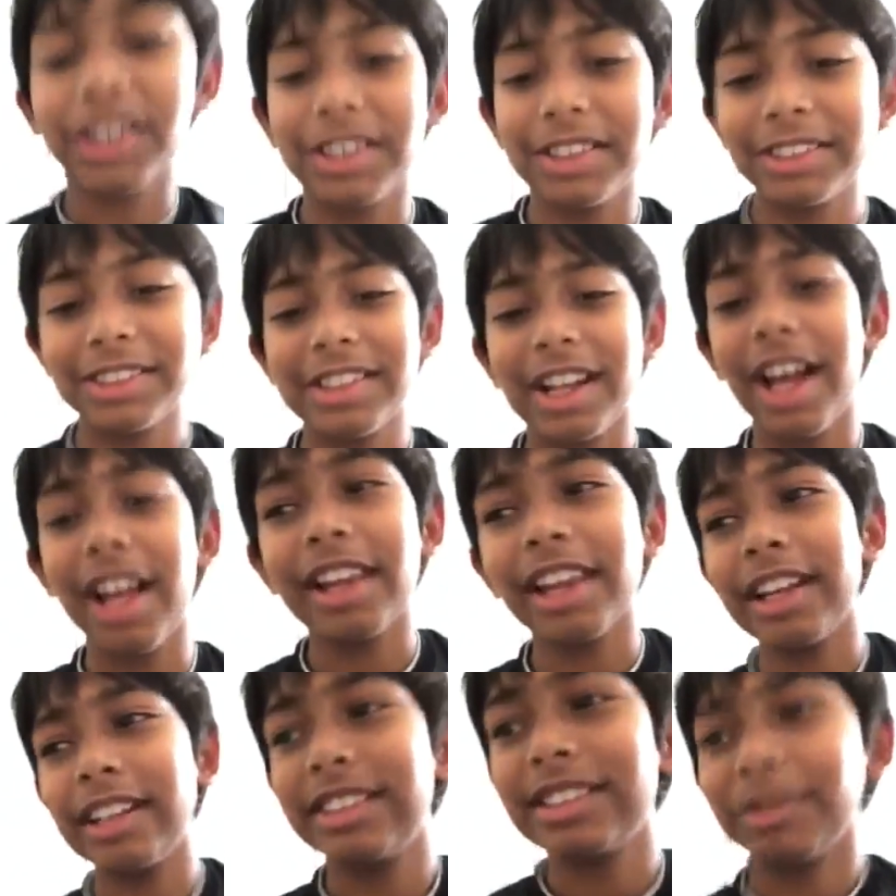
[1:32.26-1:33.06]
us
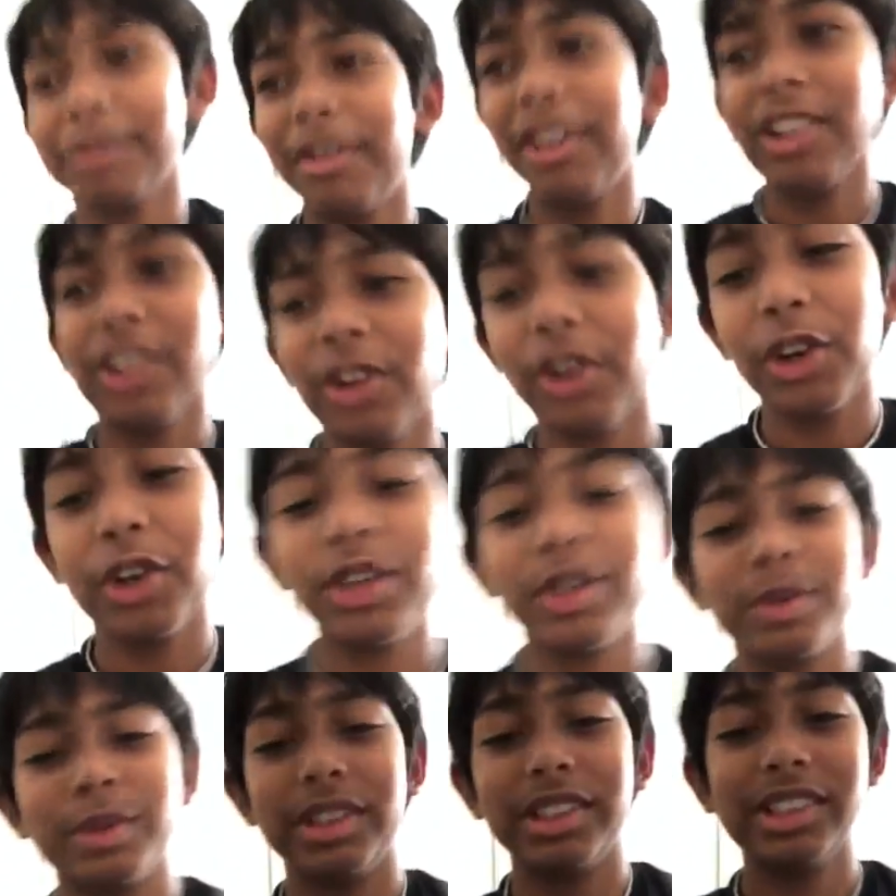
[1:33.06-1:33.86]
not like some other
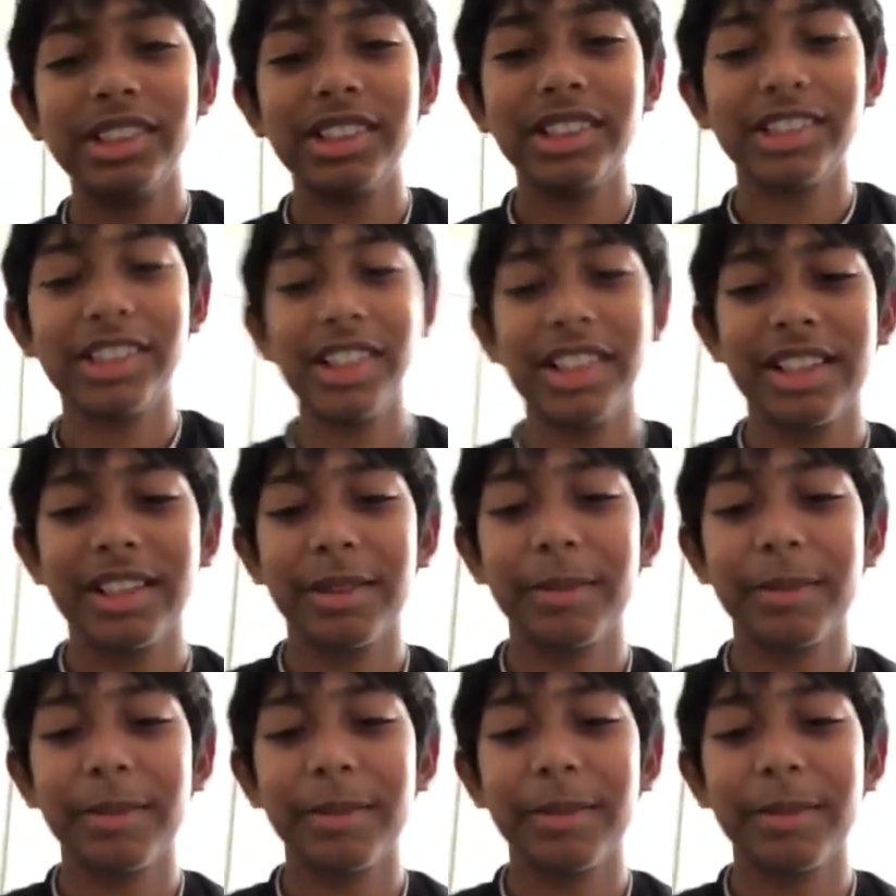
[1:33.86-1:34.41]
youtubers